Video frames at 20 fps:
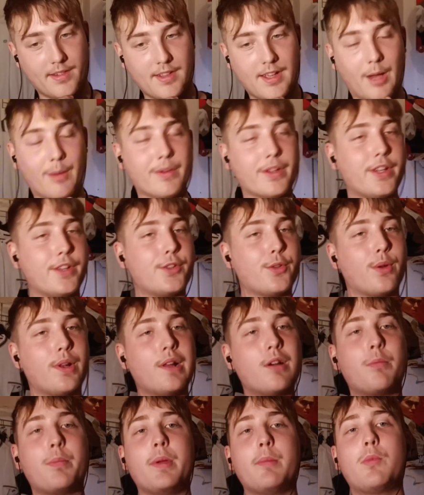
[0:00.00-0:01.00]
going to do a little
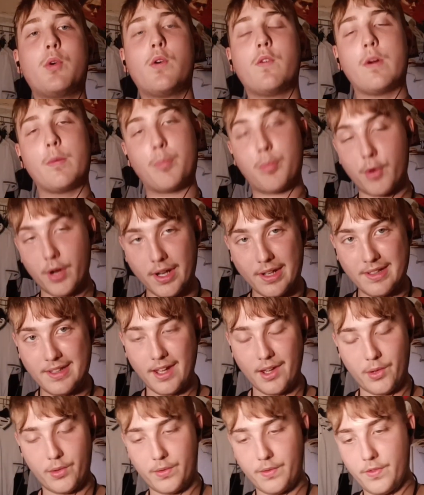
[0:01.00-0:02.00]
bit more of a
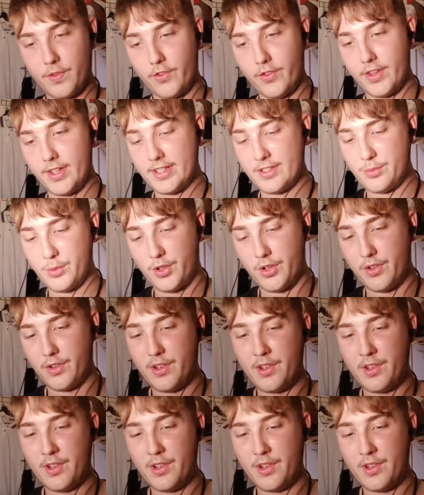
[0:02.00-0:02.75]
breakdown for this one.